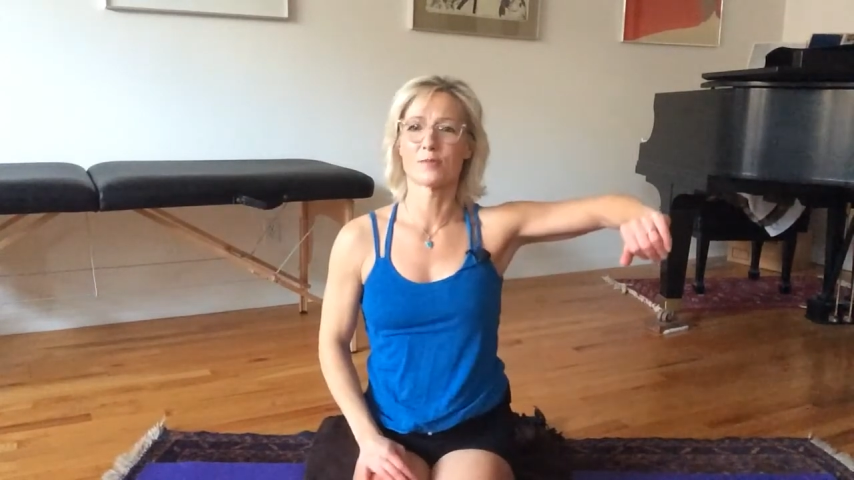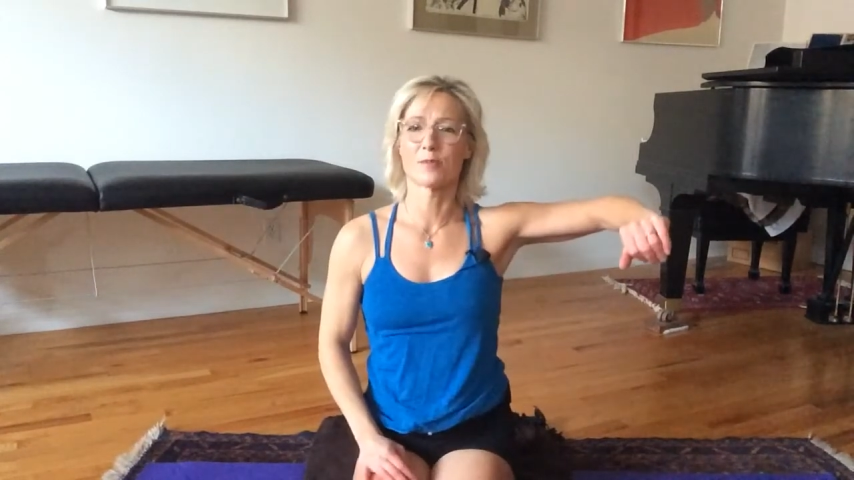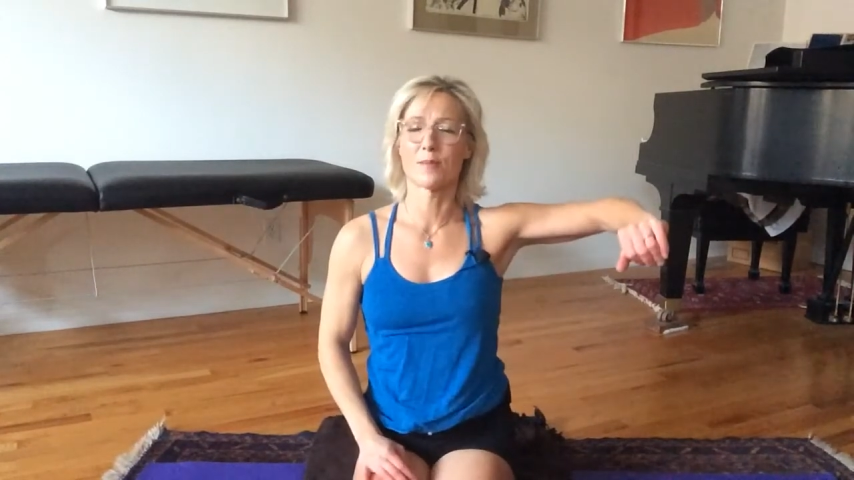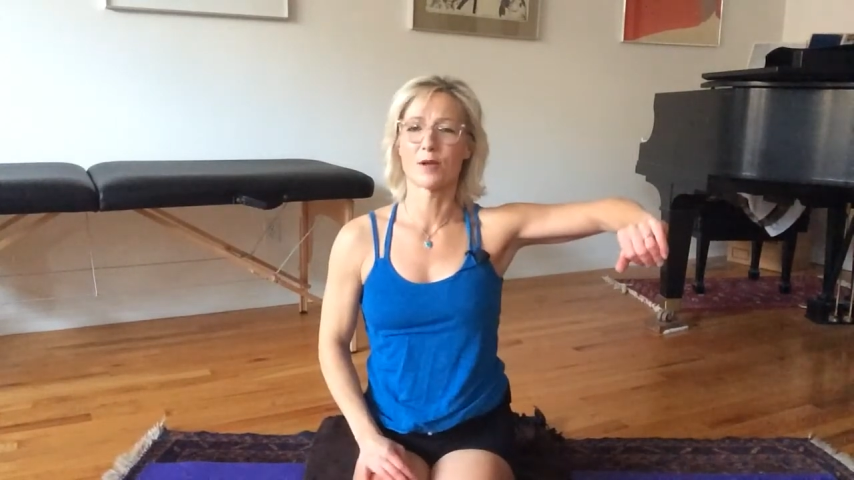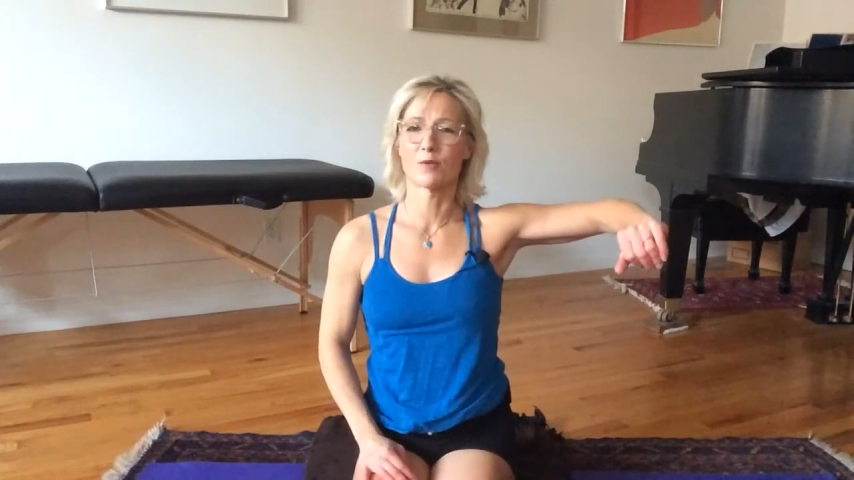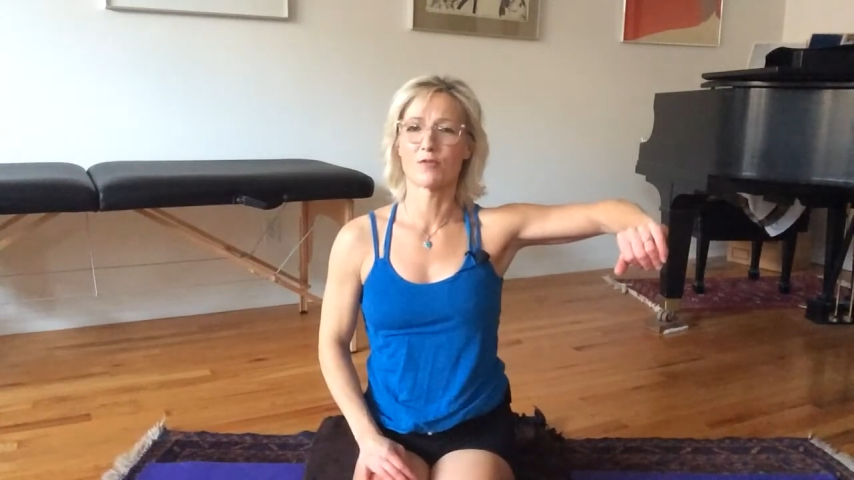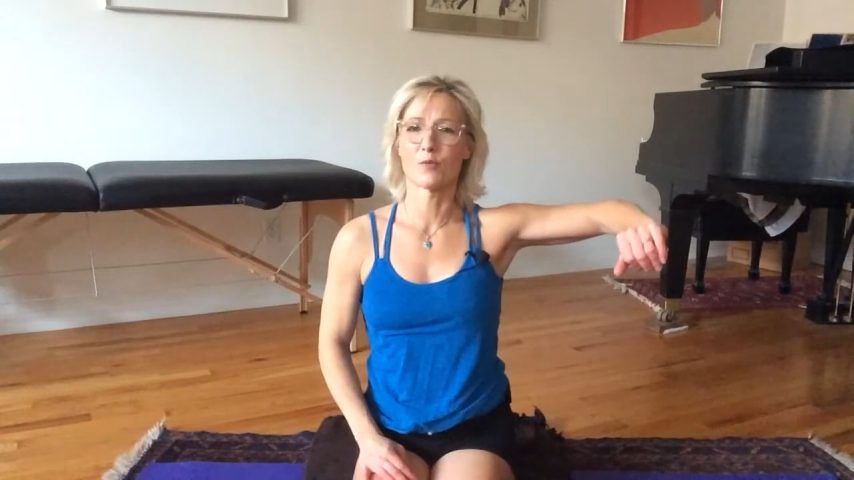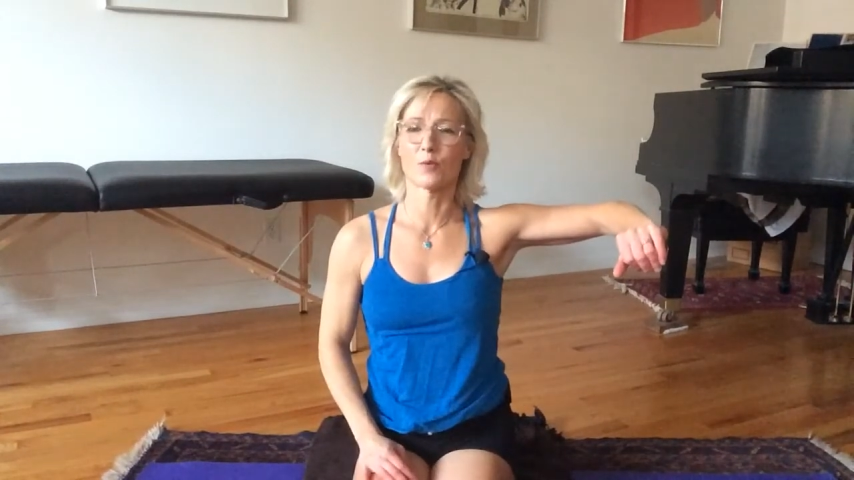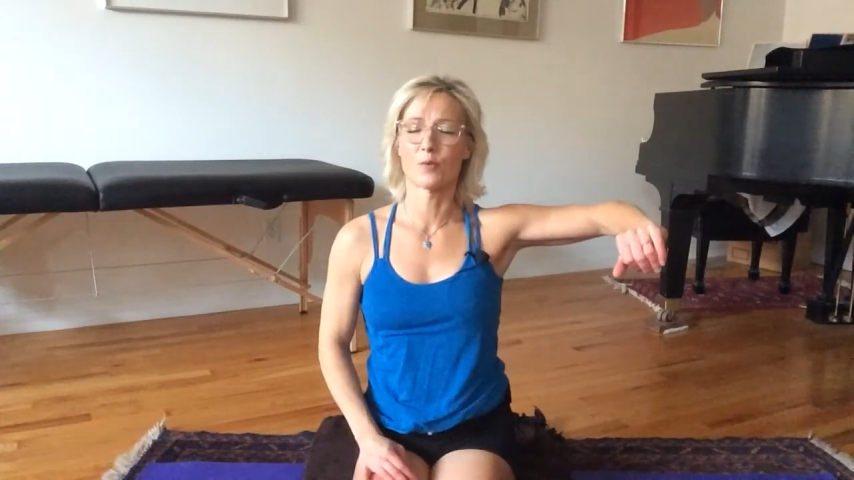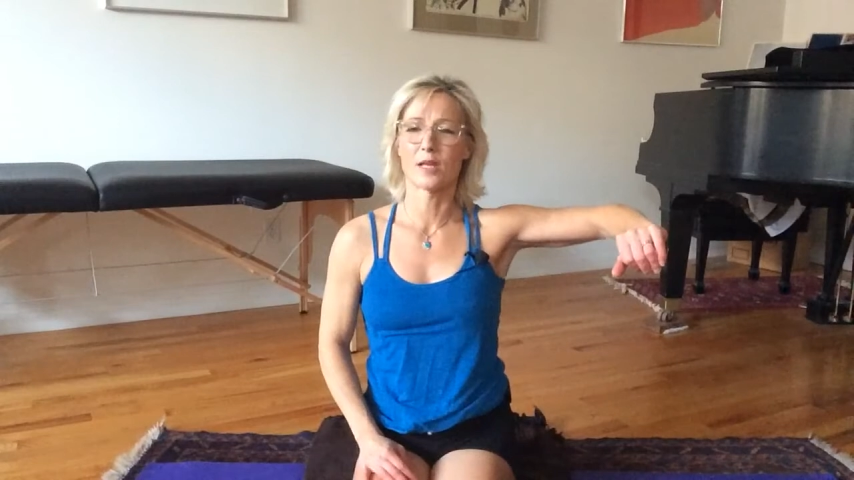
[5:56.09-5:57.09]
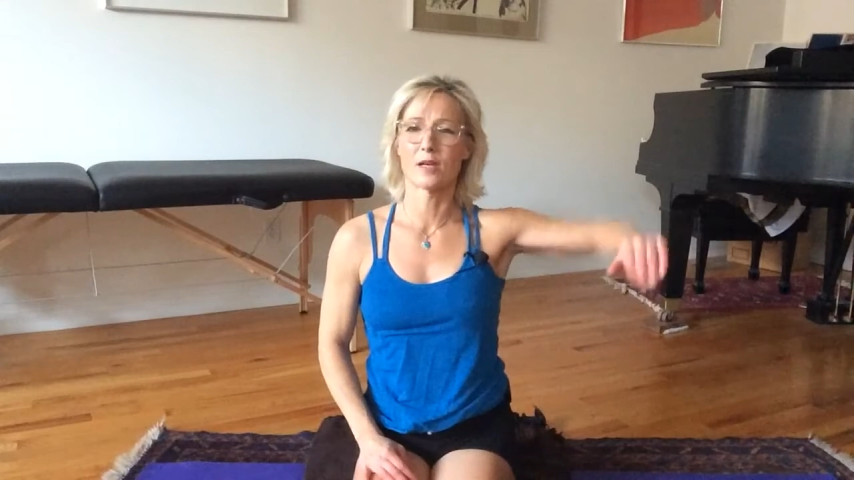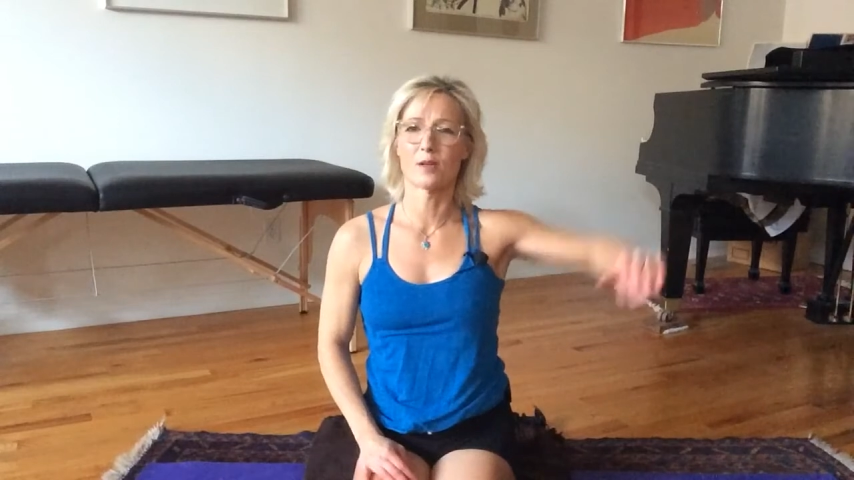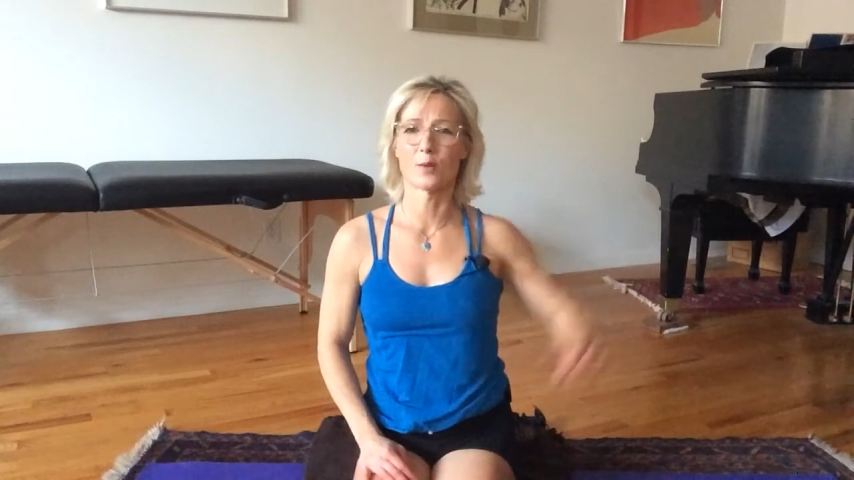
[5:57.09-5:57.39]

My microphone won't get in the